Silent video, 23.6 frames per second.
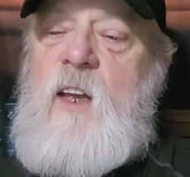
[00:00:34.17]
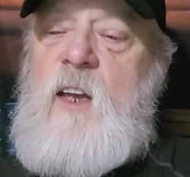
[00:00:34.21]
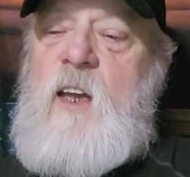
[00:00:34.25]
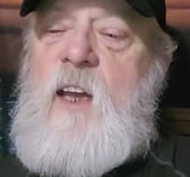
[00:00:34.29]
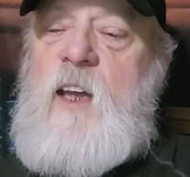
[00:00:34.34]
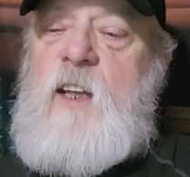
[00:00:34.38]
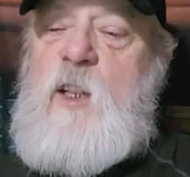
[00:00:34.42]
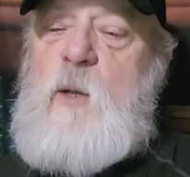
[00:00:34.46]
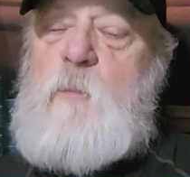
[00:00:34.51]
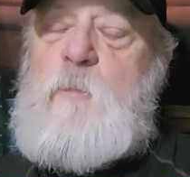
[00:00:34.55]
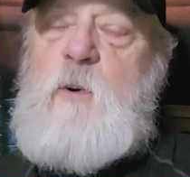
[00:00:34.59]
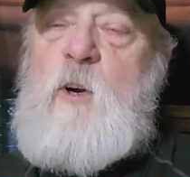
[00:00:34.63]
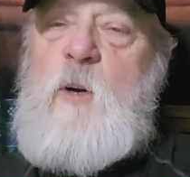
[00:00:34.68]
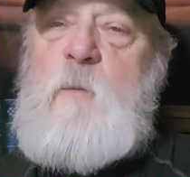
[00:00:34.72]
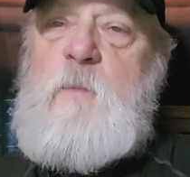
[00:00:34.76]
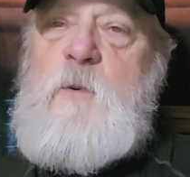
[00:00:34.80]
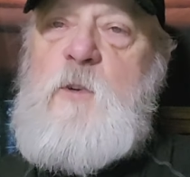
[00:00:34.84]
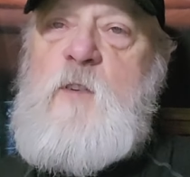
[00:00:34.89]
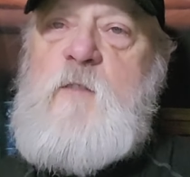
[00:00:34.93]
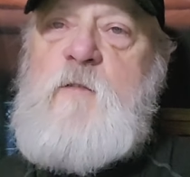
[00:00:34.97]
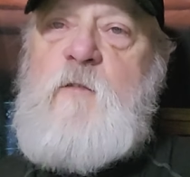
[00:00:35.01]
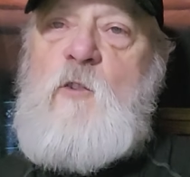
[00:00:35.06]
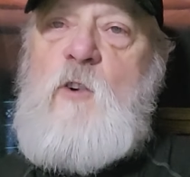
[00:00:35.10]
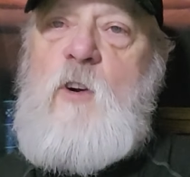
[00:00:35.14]
And the
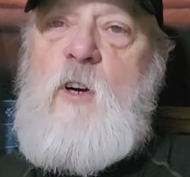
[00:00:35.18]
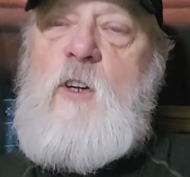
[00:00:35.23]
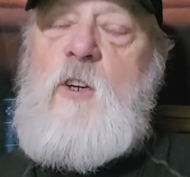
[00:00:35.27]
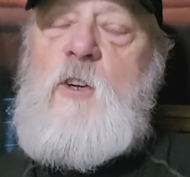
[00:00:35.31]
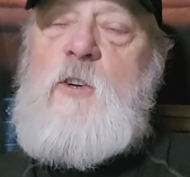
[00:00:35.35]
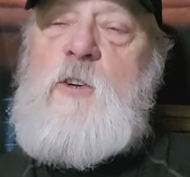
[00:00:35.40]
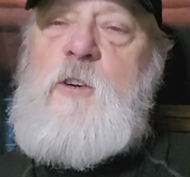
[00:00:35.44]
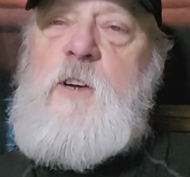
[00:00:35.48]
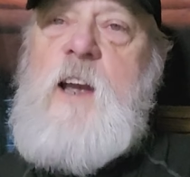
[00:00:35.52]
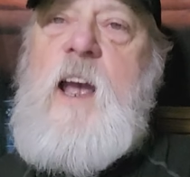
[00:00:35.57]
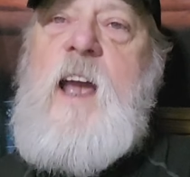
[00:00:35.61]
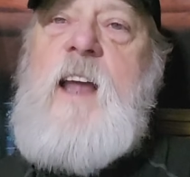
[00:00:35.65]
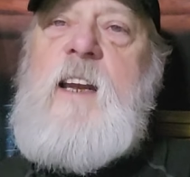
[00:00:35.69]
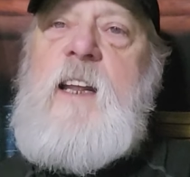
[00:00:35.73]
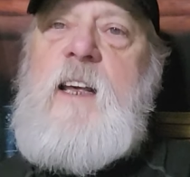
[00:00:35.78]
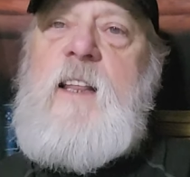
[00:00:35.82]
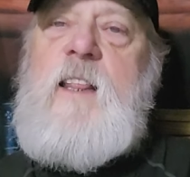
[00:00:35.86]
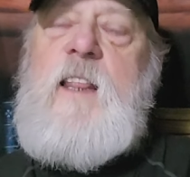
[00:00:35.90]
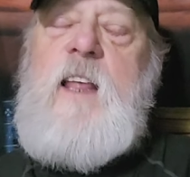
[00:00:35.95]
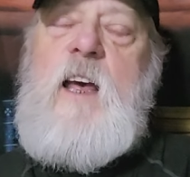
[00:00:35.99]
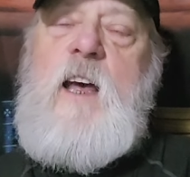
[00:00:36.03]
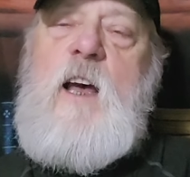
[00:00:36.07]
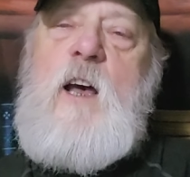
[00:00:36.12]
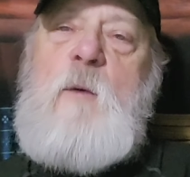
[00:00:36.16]
purpose for
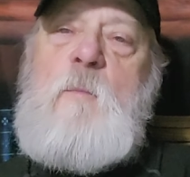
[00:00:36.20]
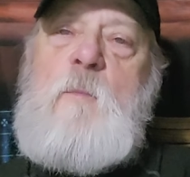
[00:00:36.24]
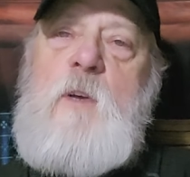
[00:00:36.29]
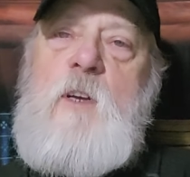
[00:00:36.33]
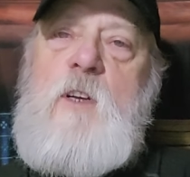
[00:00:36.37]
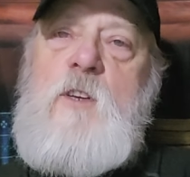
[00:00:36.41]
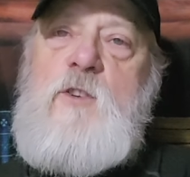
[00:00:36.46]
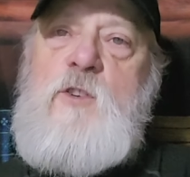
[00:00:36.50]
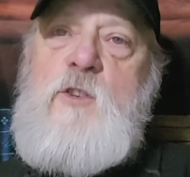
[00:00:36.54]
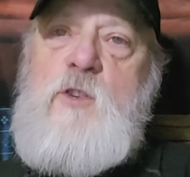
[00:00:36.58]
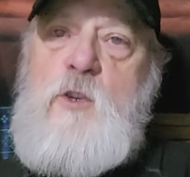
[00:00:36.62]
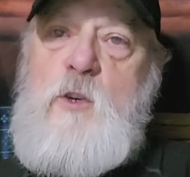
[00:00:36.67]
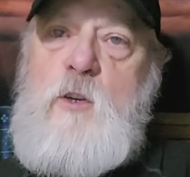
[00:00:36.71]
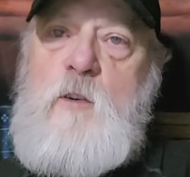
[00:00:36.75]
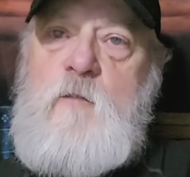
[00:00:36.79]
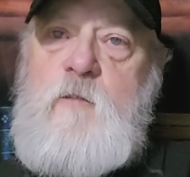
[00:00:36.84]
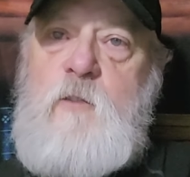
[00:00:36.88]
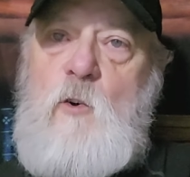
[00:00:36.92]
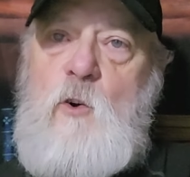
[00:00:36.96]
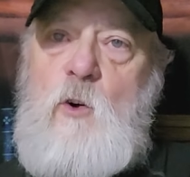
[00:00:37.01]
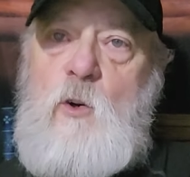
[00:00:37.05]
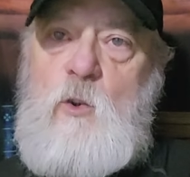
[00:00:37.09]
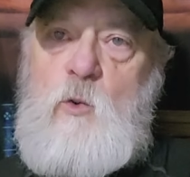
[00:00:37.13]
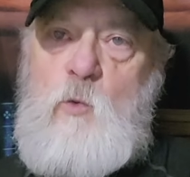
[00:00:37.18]
creating them is
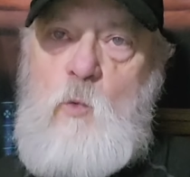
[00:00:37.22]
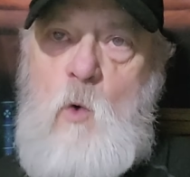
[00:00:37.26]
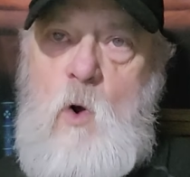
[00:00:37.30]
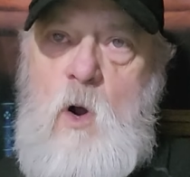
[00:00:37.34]
twofold.